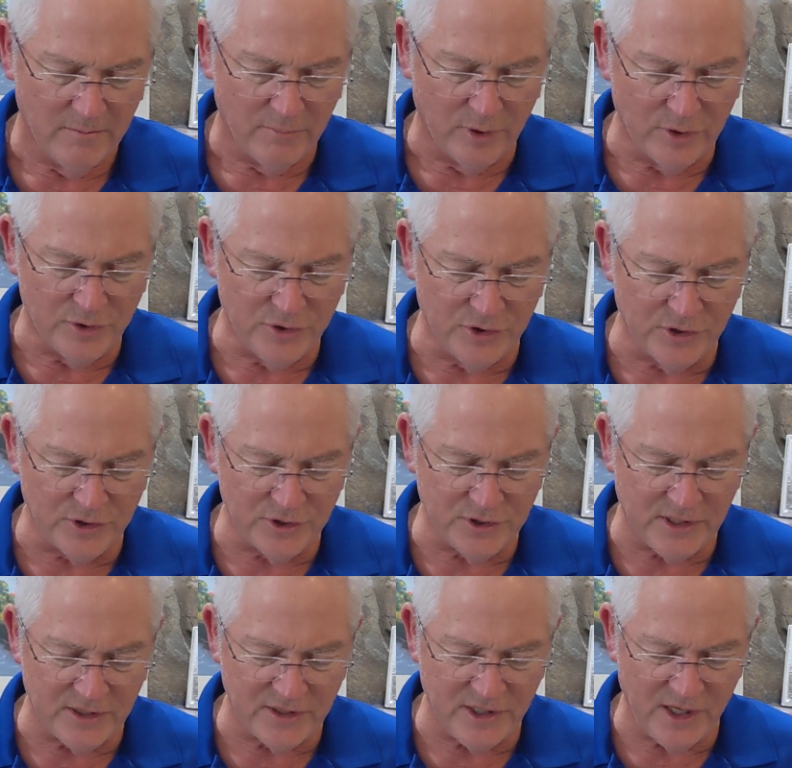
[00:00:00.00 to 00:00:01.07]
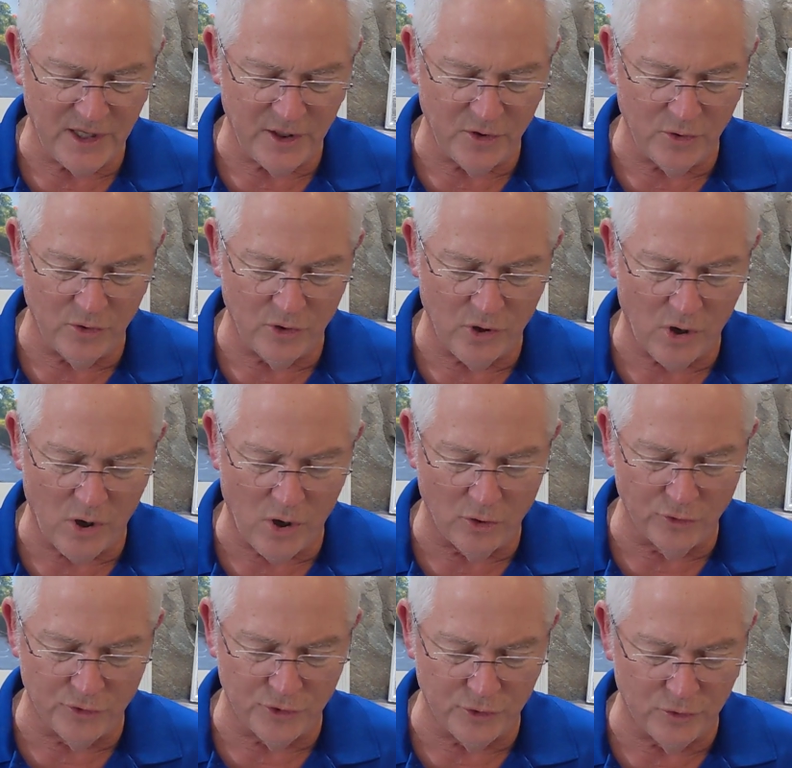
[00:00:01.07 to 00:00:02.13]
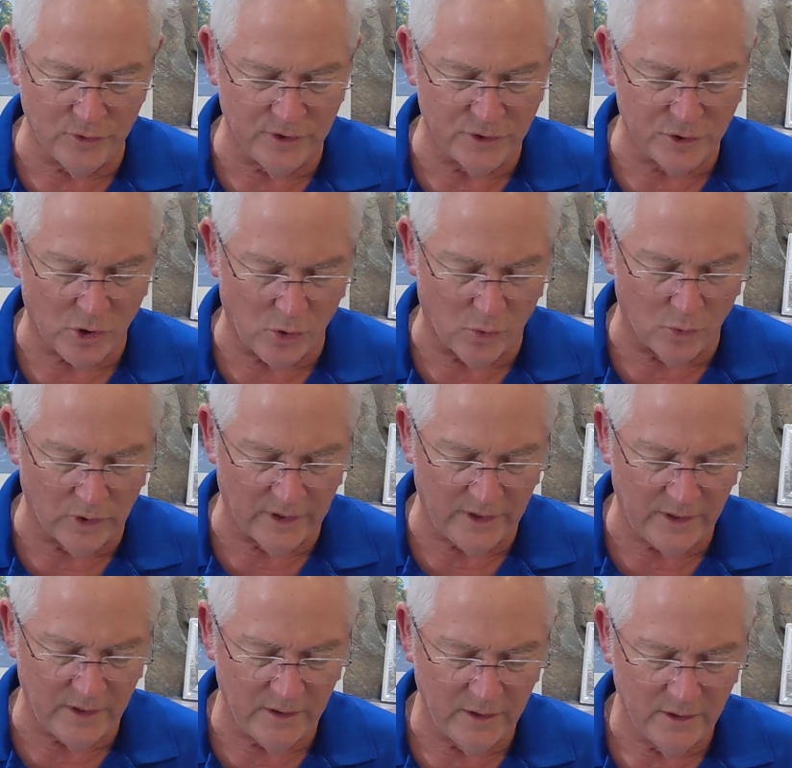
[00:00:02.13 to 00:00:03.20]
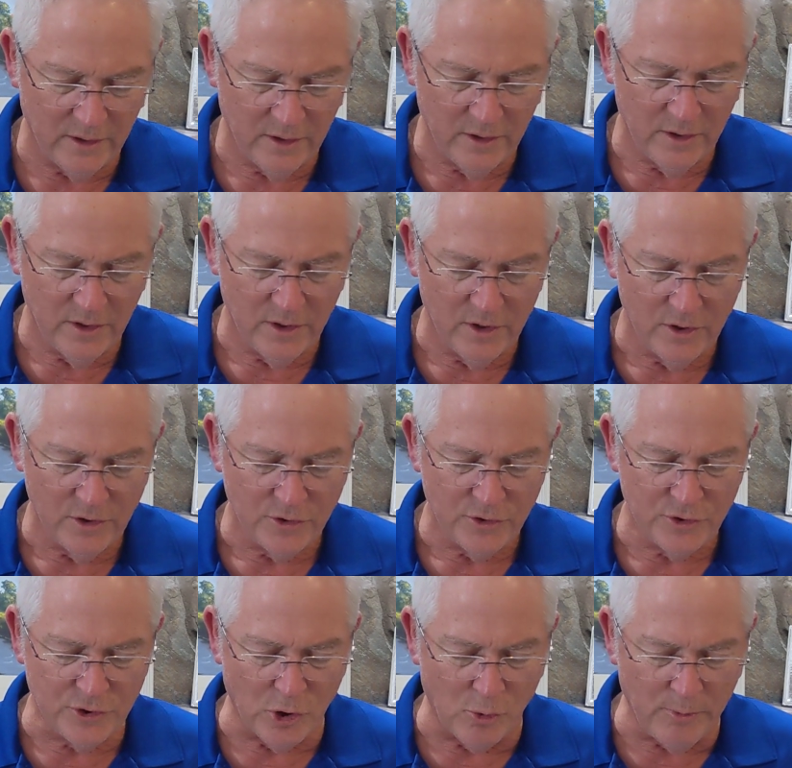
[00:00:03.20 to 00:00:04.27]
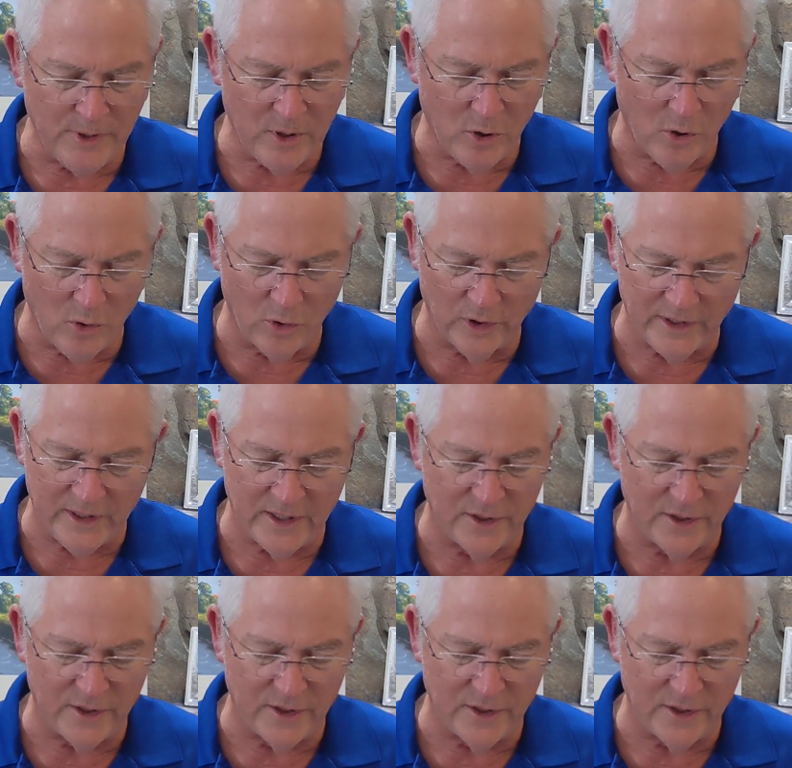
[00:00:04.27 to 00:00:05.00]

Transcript: But just as he who called you is holy, so be holy